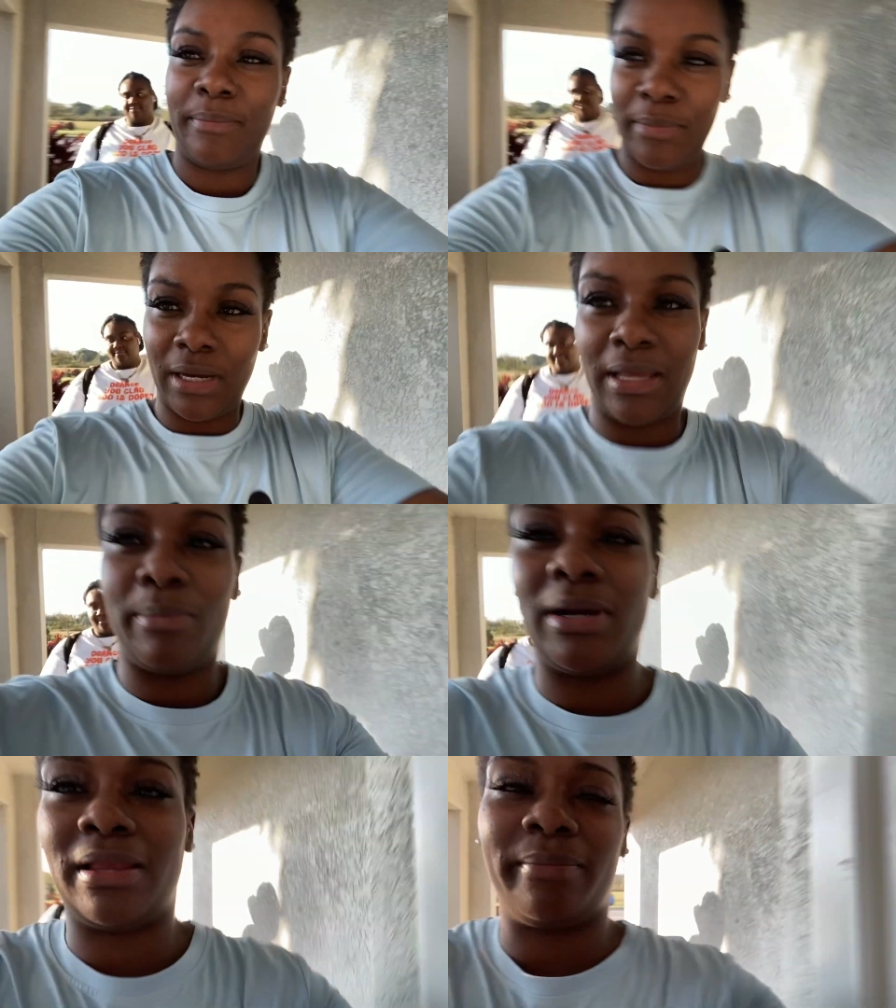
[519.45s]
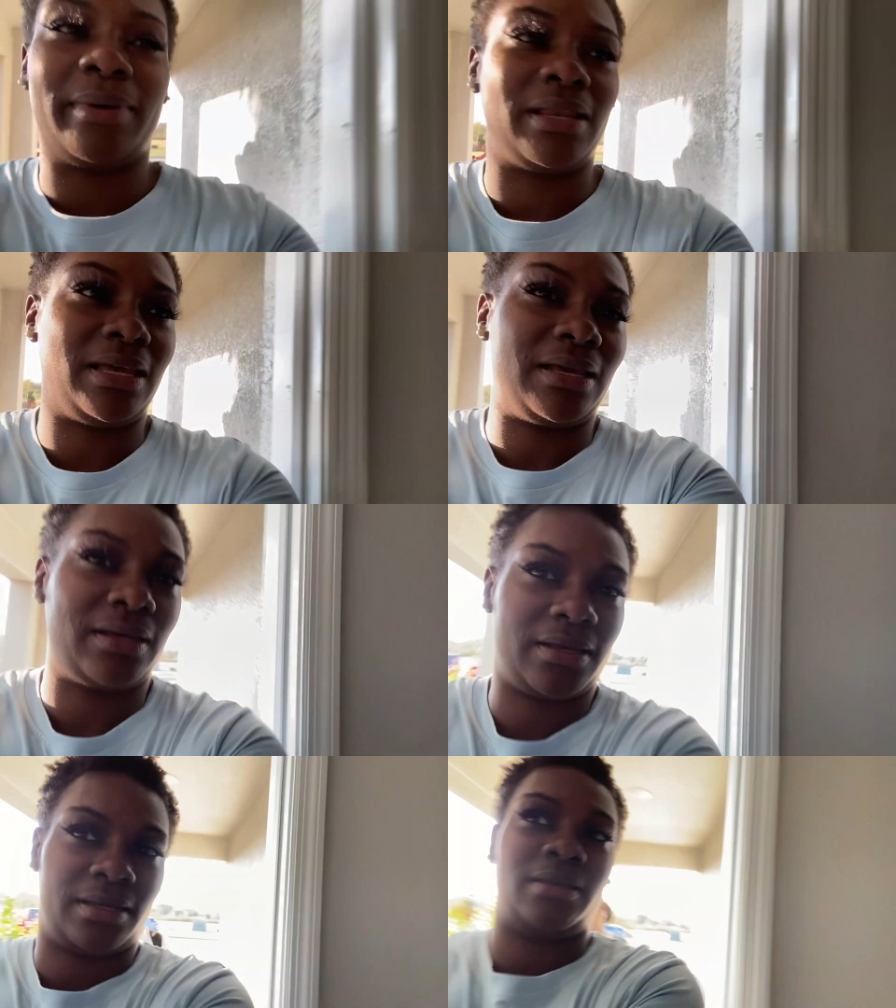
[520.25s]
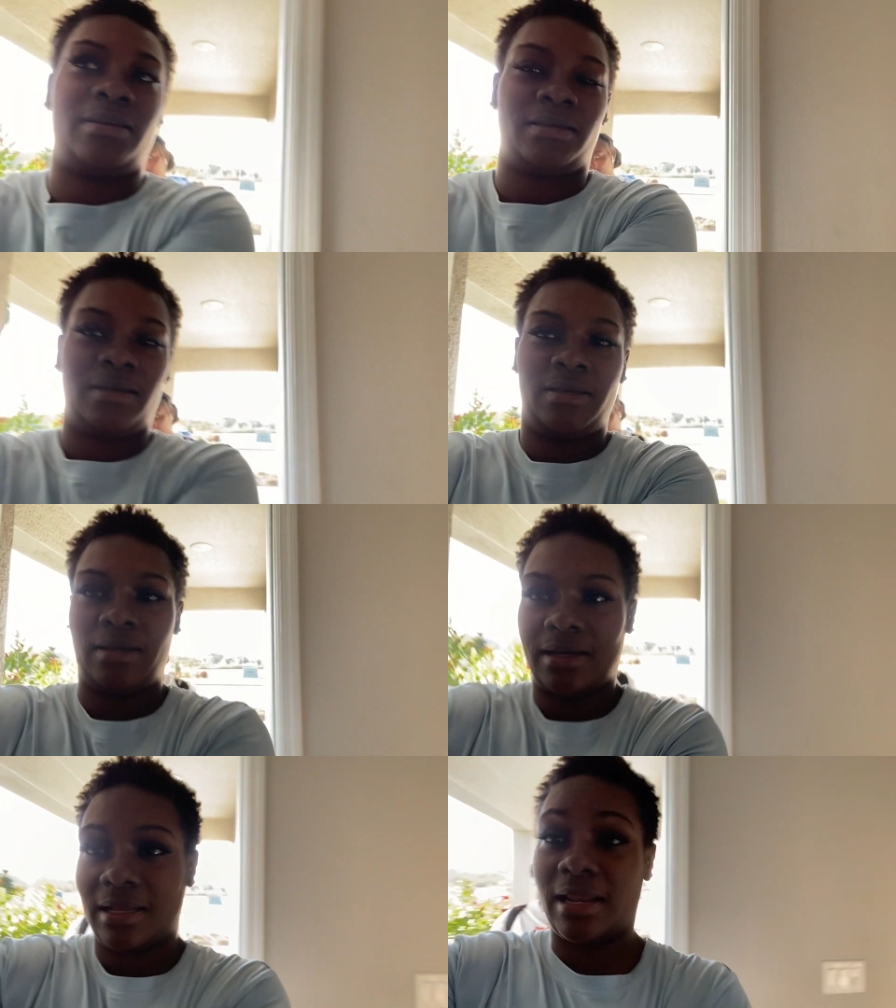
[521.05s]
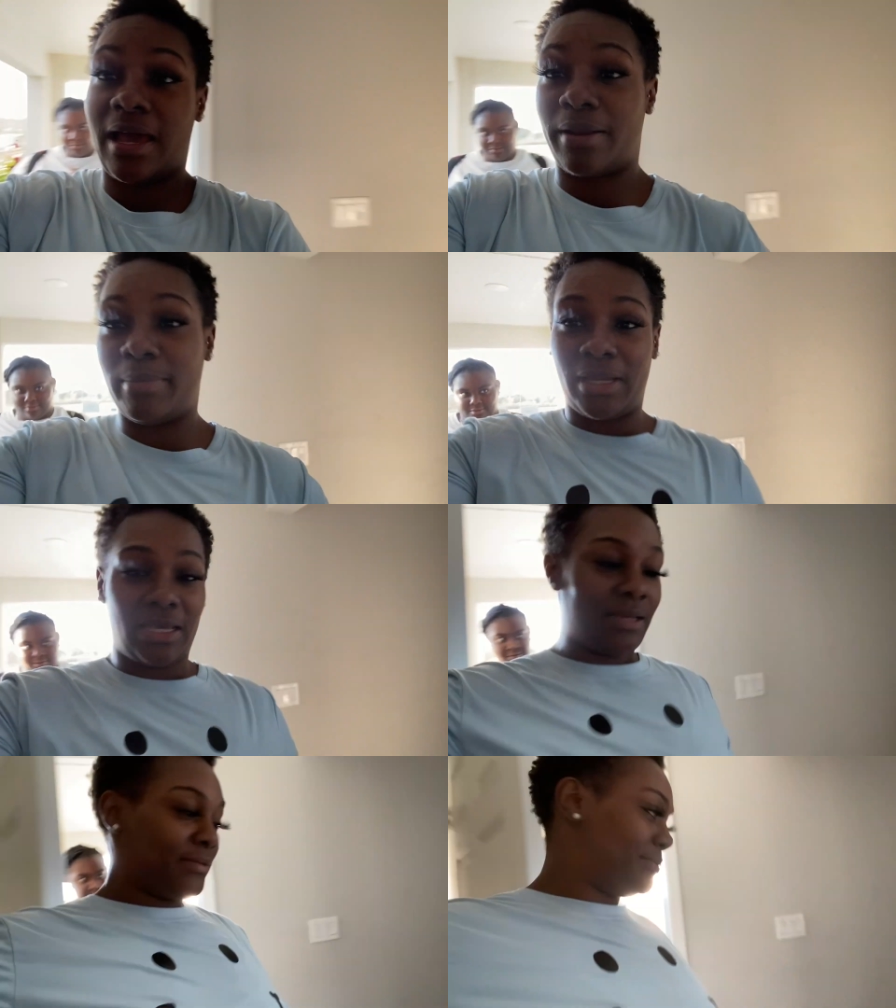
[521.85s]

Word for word: Money, money, money. A lot of money.